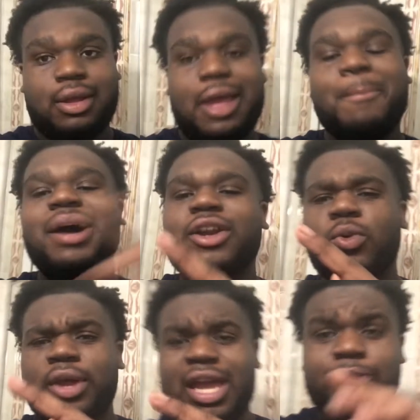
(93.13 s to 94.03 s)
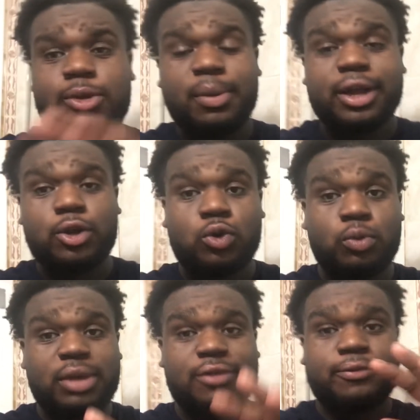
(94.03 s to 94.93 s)
And by the way, everybody
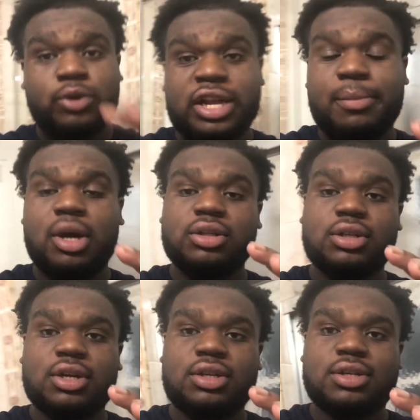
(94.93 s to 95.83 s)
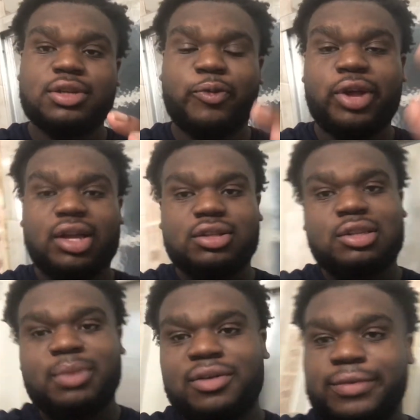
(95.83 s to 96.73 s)
who made Fortnite montages and reacted
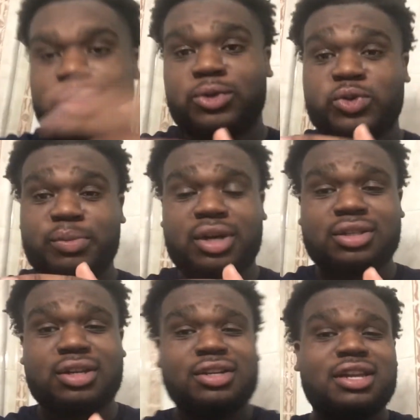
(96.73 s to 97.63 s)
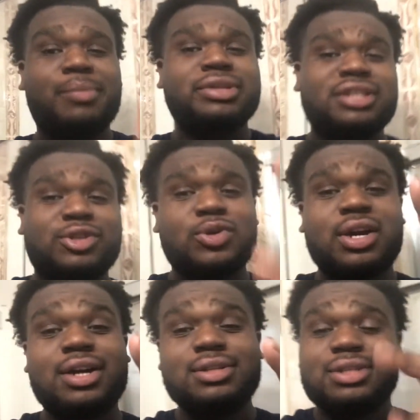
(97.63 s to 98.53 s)
to my VLON Dream montage, I'm gonna shout you
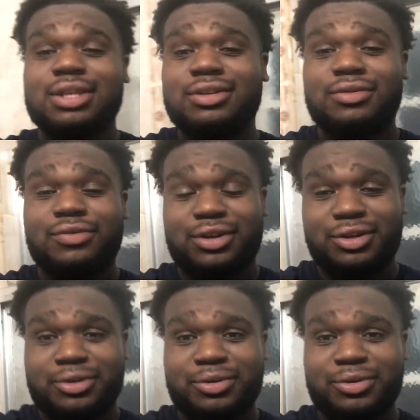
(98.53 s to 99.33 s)
guys at the end of the video.